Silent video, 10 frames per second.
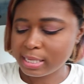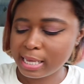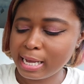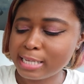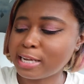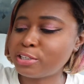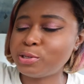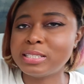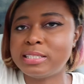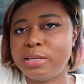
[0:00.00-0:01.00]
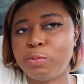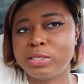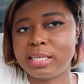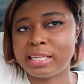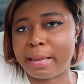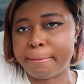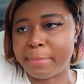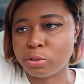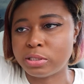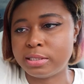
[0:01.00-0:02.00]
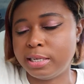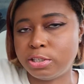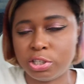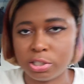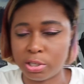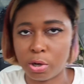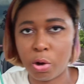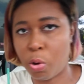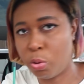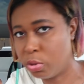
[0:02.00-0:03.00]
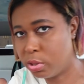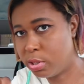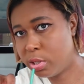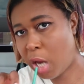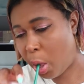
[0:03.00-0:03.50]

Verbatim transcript: Because as you can see, once it like melts, it's just a cold,